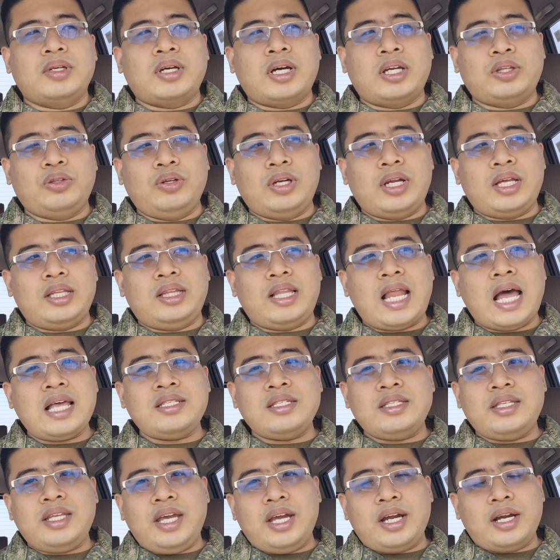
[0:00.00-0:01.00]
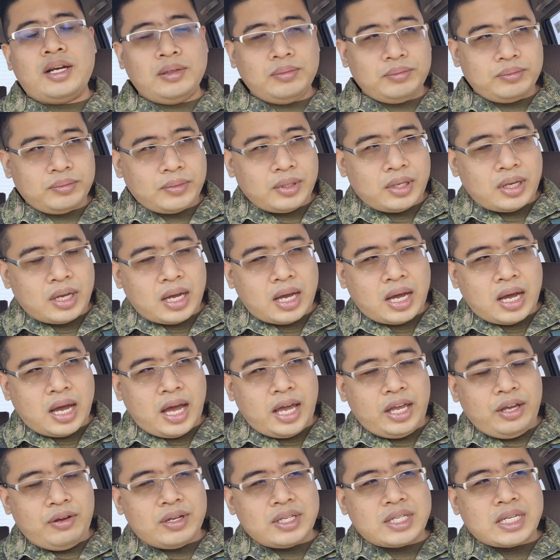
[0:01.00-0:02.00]
Katulad last year,
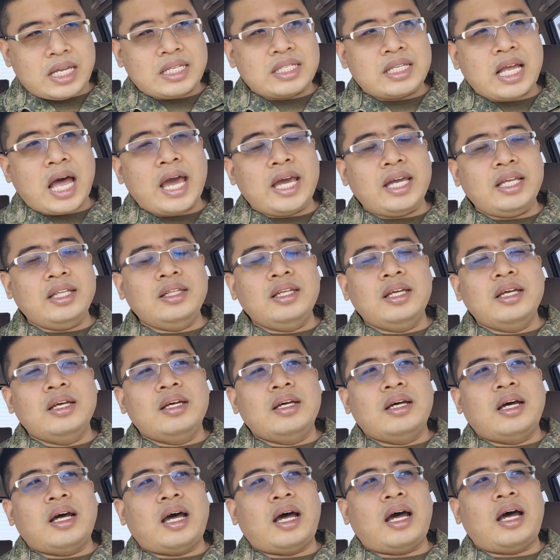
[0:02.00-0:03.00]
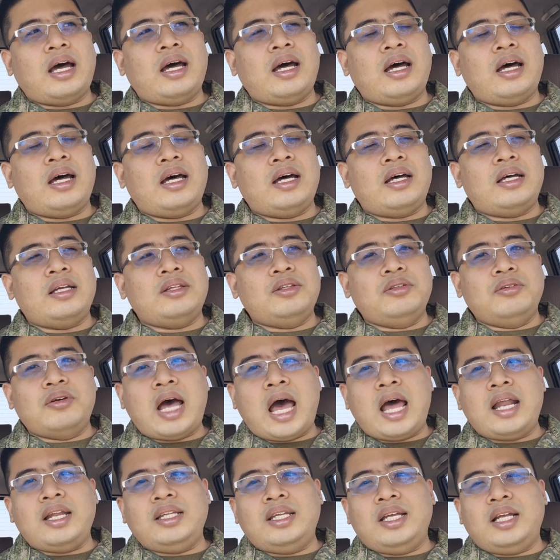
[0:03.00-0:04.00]
I was assigned to
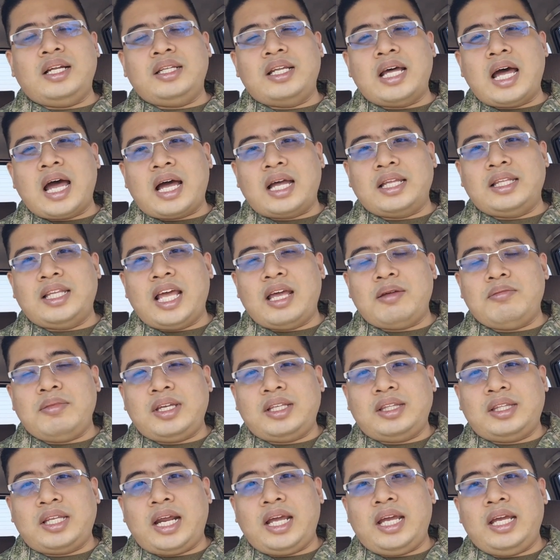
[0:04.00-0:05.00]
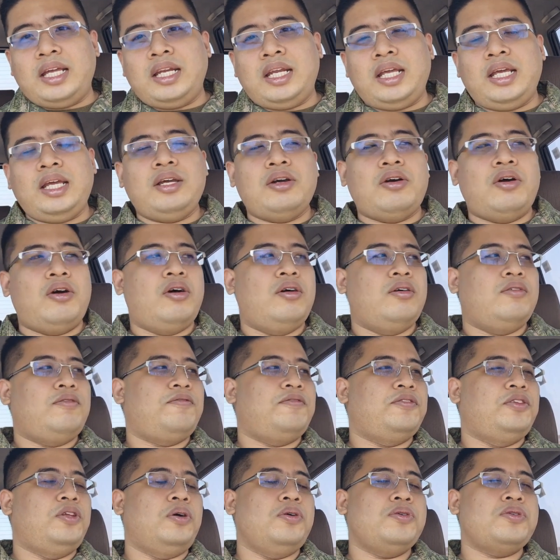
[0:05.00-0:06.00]
handle the academic training of
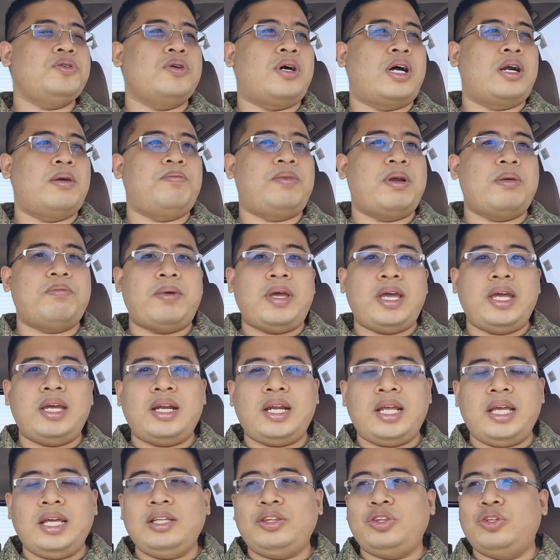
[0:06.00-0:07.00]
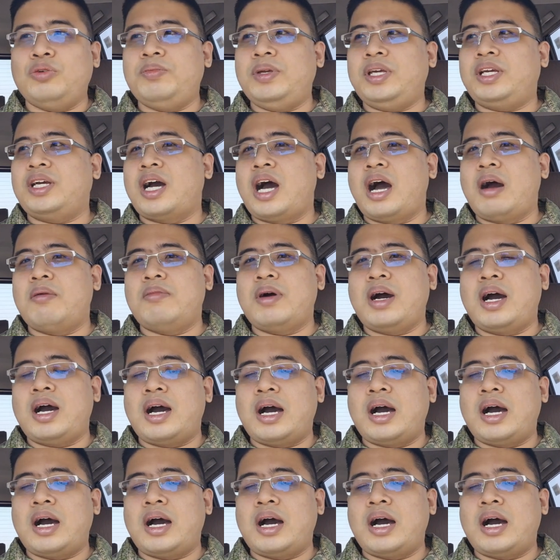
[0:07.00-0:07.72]
those who are preparing to become